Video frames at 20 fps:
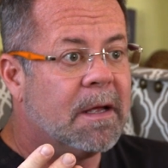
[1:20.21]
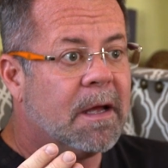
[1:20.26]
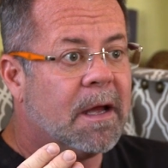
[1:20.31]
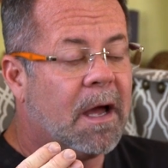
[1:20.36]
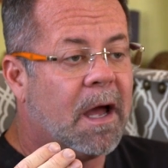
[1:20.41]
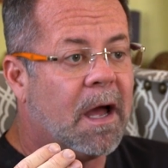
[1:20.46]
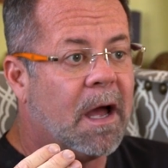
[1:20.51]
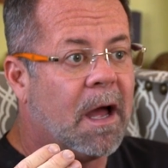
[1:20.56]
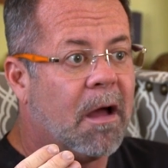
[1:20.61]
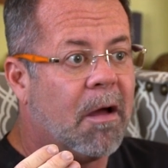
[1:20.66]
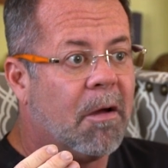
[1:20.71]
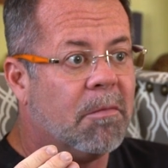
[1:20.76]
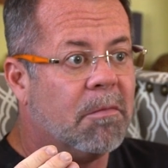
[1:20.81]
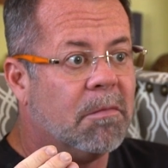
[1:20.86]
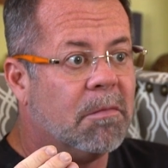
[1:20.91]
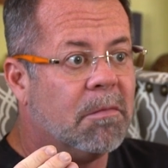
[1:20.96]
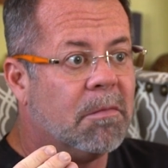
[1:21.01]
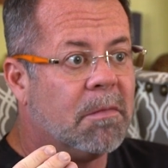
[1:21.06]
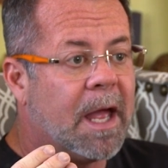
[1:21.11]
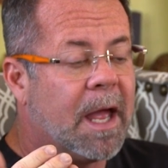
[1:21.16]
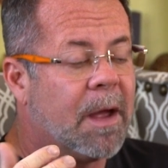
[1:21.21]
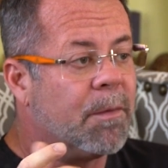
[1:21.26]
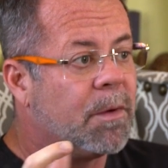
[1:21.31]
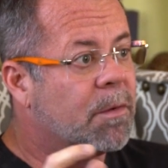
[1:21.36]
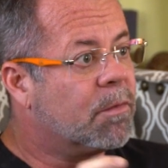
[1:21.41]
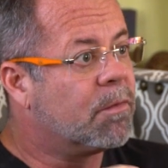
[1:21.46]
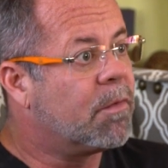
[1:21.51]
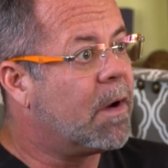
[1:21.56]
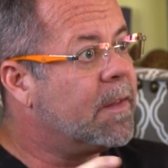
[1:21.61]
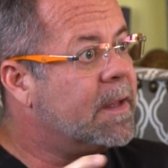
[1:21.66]
Um, and we
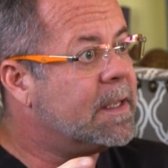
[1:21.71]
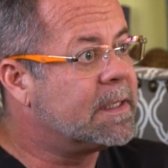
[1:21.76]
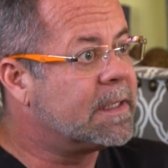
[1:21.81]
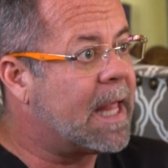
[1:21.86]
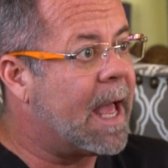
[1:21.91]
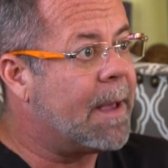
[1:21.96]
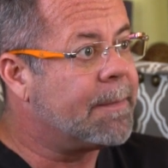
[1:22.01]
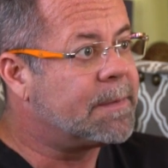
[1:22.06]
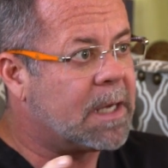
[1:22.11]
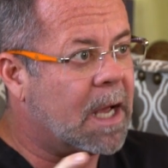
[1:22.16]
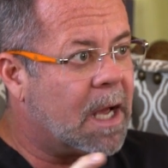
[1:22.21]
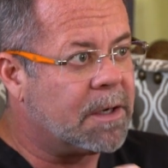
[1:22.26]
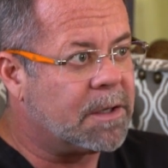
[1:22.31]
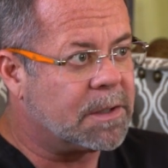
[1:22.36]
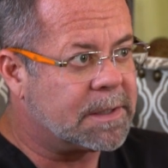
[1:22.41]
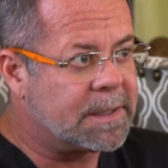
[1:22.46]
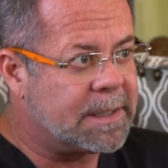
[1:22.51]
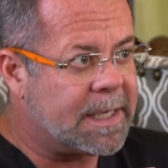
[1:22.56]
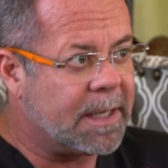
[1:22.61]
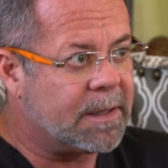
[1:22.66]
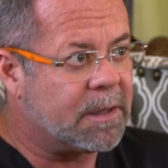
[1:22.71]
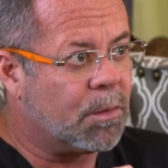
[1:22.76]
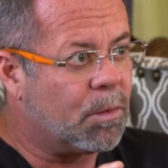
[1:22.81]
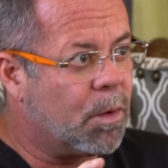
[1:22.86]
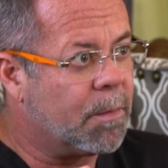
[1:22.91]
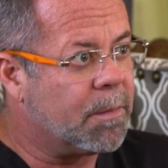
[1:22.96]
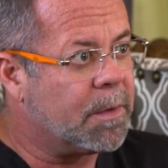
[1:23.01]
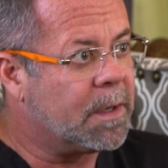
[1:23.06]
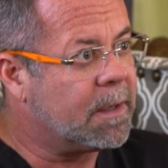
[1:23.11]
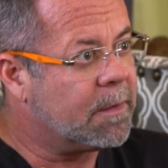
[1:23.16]
would run these labs to understand the
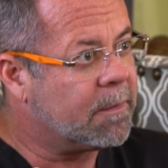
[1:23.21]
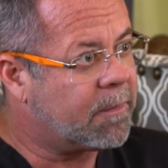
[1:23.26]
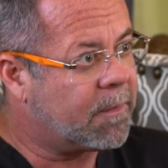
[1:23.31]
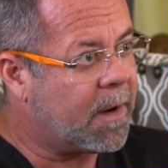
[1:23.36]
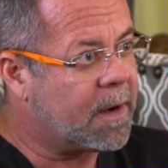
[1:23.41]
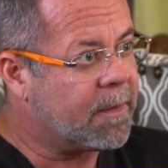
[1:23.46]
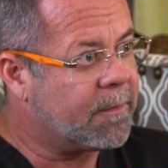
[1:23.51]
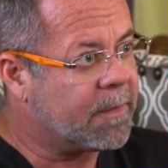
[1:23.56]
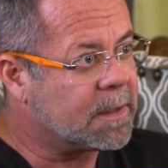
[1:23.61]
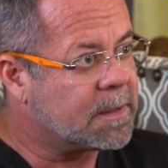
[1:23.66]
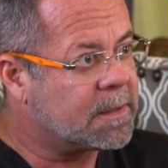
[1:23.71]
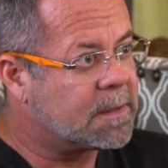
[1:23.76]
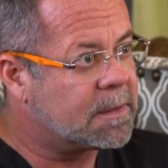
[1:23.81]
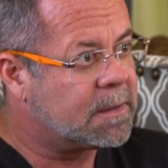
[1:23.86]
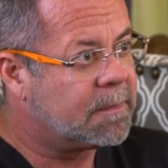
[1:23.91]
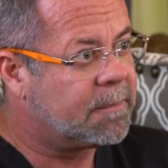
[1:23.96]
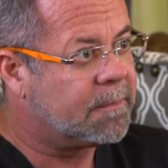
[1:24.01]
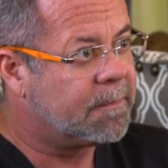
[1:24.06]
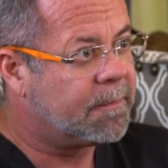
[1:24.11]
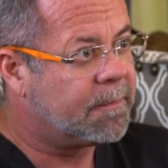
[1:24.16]
woman in front of us.